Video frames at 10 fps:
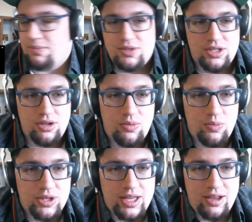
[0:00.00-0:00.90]
So
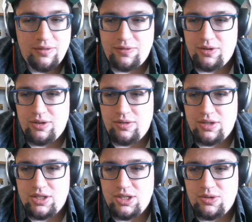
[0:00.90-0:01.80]
without further
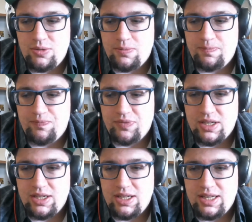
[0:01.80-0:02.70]
ado,
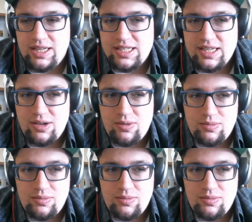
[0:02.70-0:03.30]
let's go.